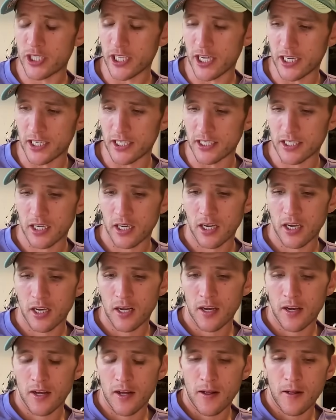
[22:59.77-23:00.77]
And
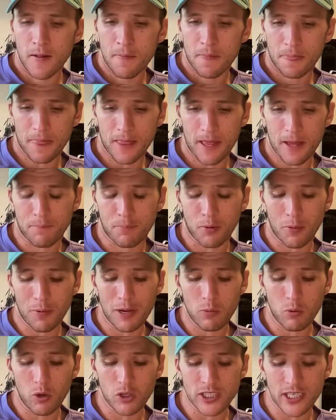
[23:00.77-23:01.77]
it probably
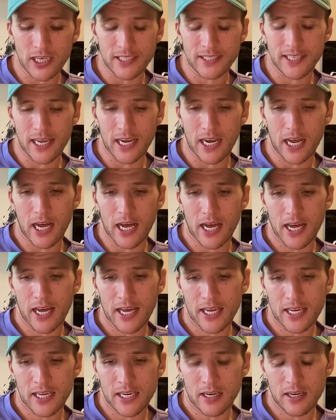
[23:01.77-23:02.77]
wasn't until
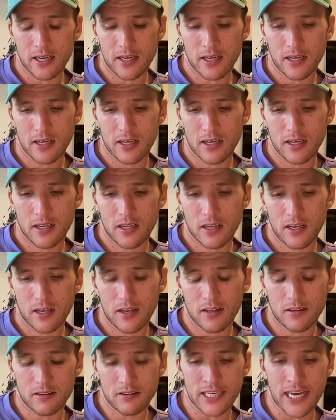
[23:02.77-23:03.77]
I
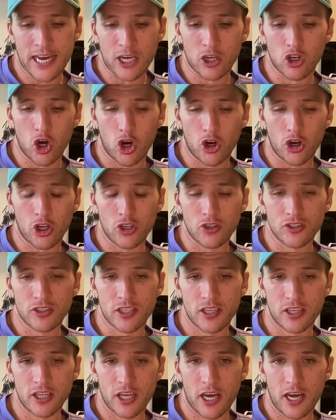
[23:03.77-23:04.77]
got onto
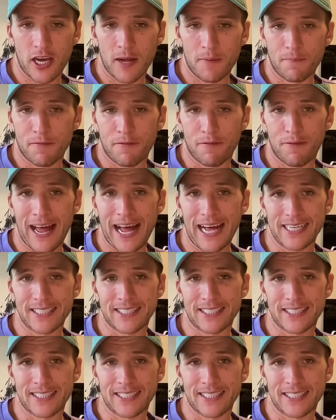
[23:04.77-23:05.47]
the flat